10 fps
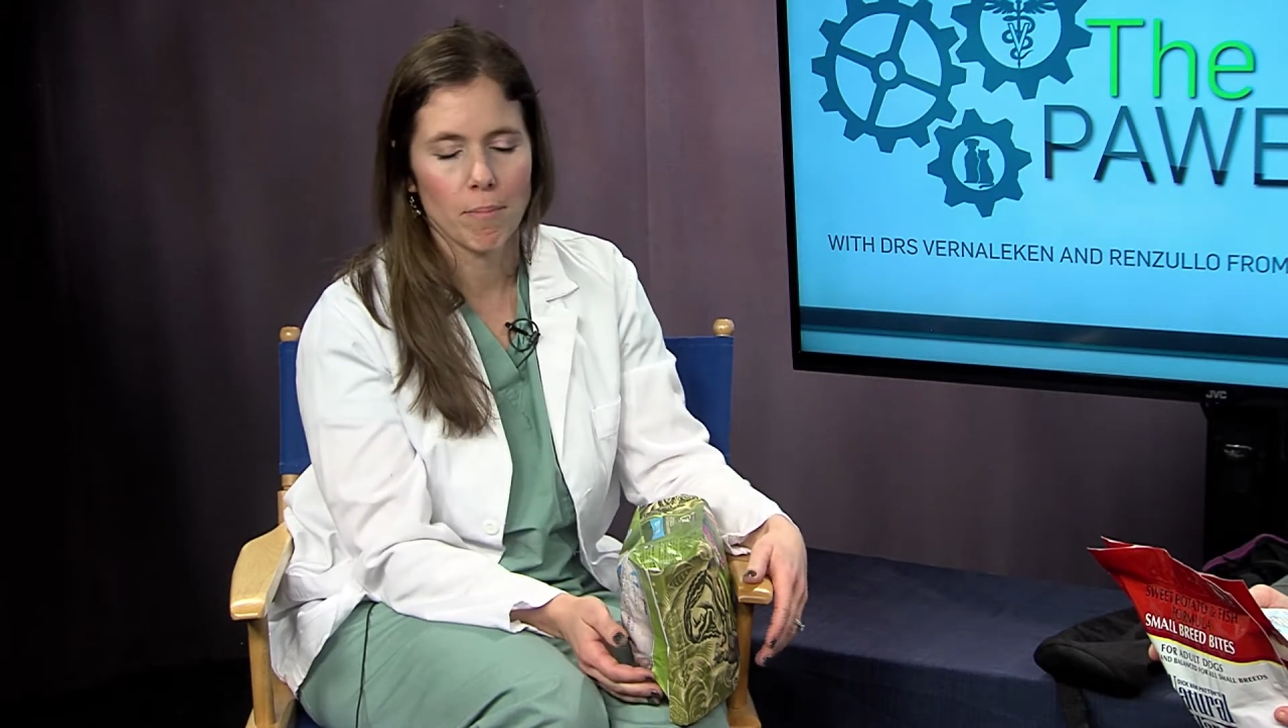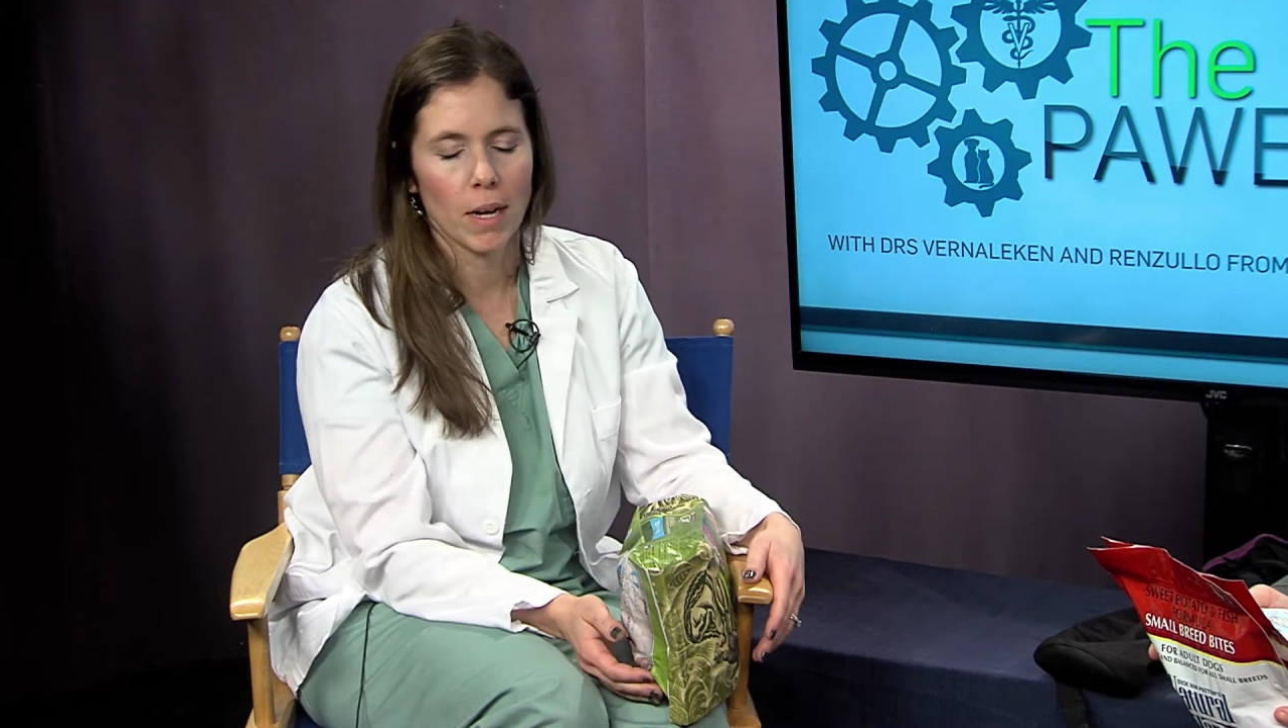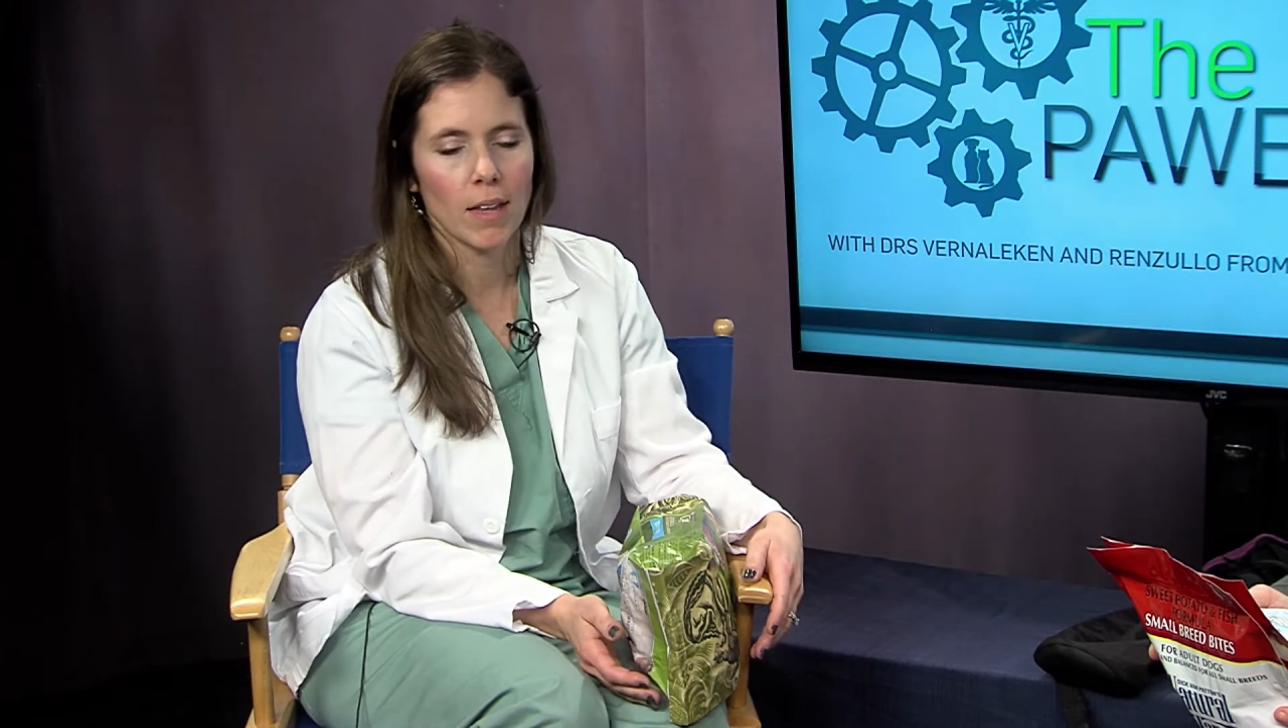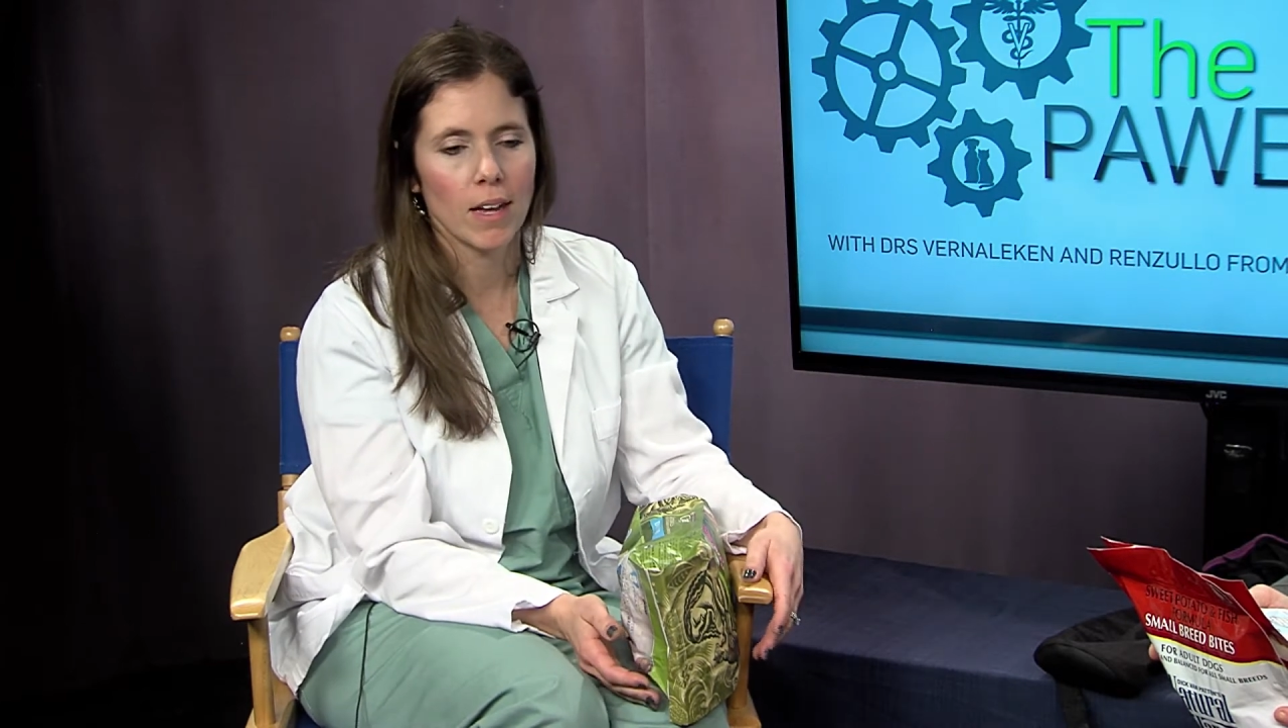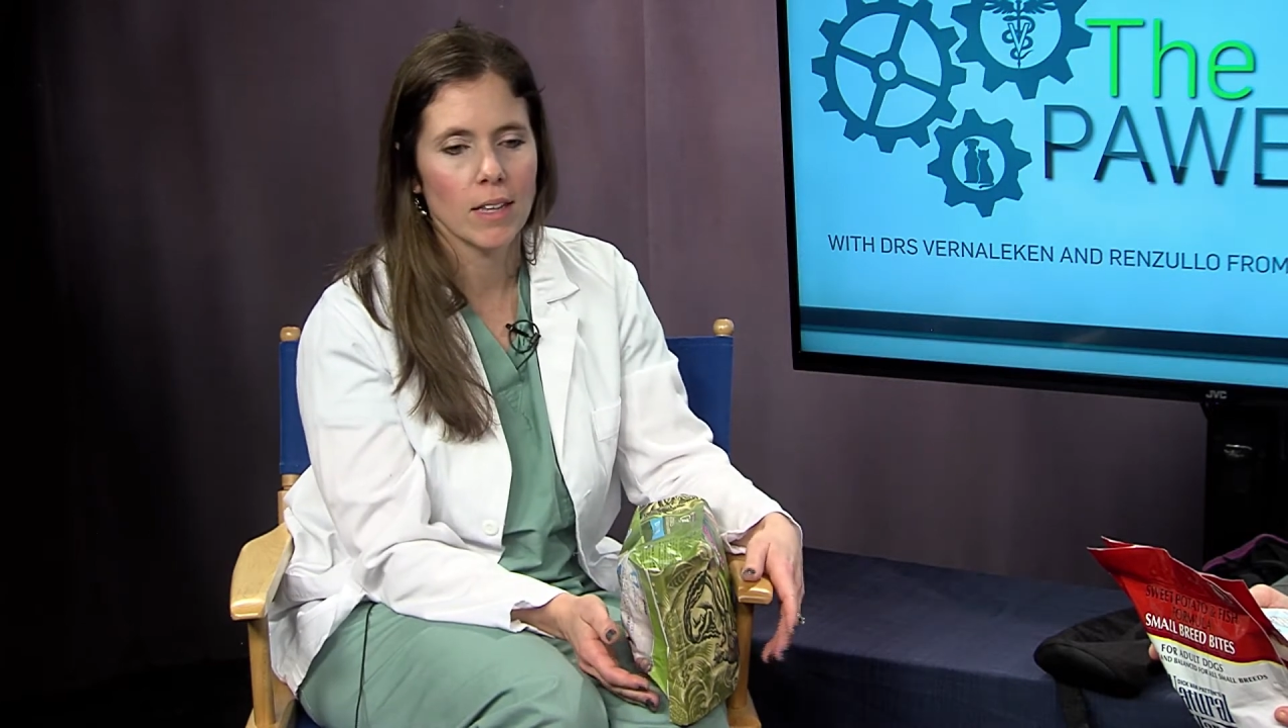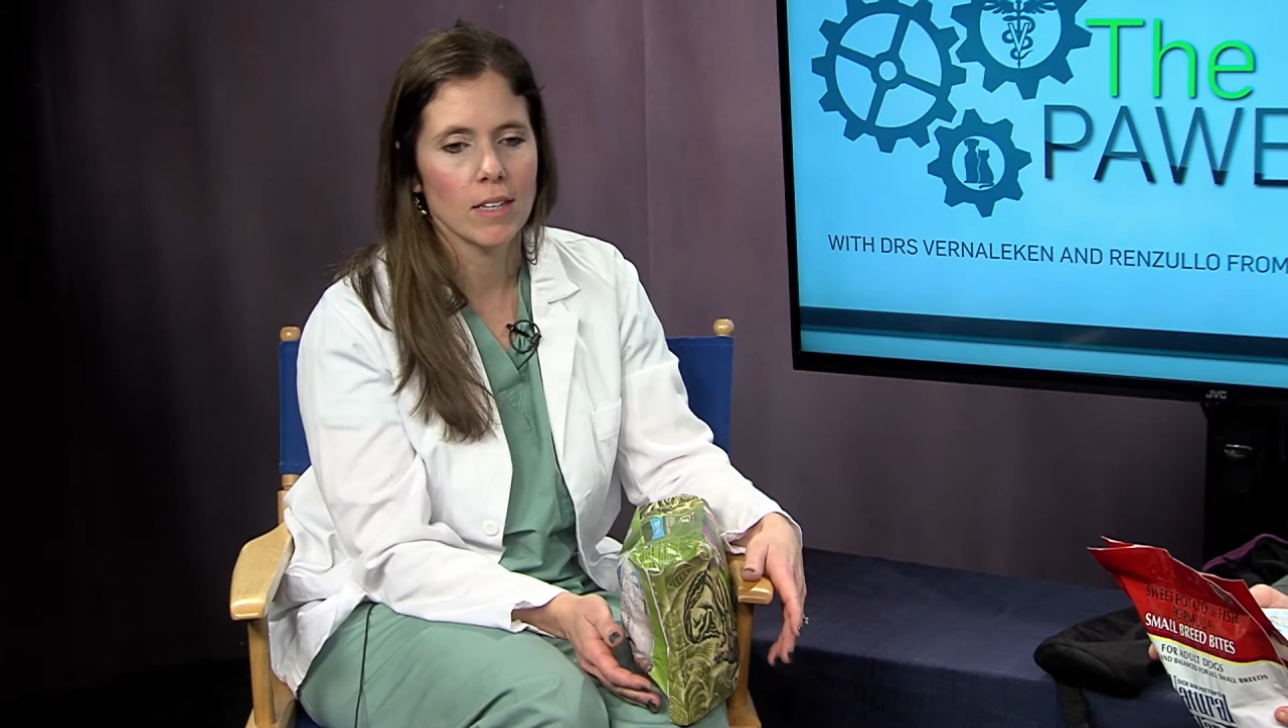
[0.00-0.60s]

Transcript: But a lot of